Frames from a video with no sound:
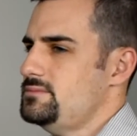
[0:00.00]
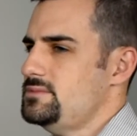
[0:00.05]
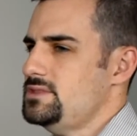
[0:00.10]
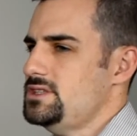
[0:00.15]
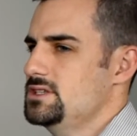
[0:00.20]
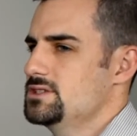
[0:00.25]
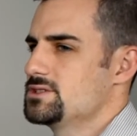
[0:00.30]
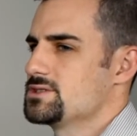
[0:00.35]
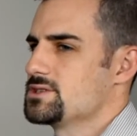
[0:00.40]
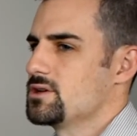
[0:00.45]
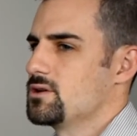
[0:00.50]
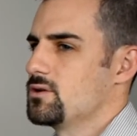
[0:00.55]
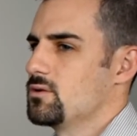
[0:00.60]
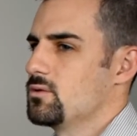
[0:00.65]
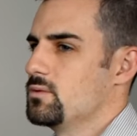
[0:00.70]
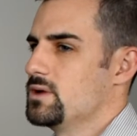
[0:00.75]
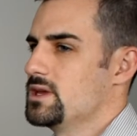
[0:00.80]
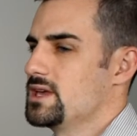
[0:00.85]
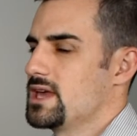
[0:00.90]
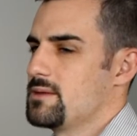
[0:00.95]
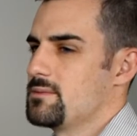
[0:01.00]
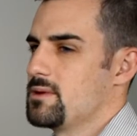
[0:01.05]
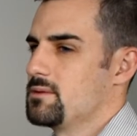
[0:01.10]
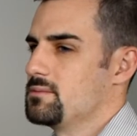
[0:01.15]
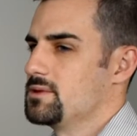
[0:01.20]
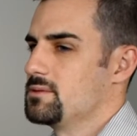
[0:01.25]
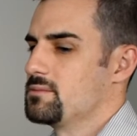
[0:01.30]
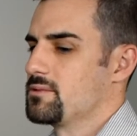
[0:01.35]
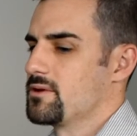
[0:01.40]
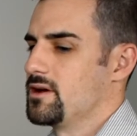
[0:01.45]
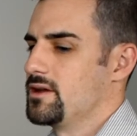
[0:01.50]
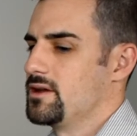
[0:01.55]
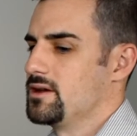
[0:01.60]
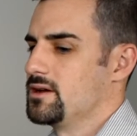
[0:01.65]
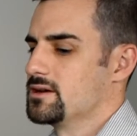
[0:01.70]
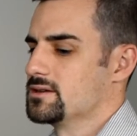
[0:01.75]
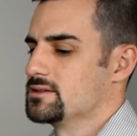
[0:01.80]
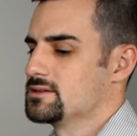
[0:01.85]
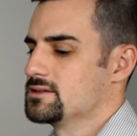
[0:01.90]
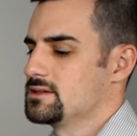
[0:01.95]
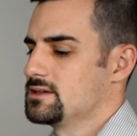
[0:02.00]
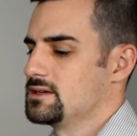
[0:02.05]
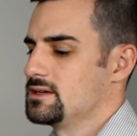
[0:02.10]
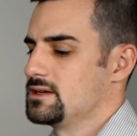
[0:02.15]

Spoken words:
So we came up with the product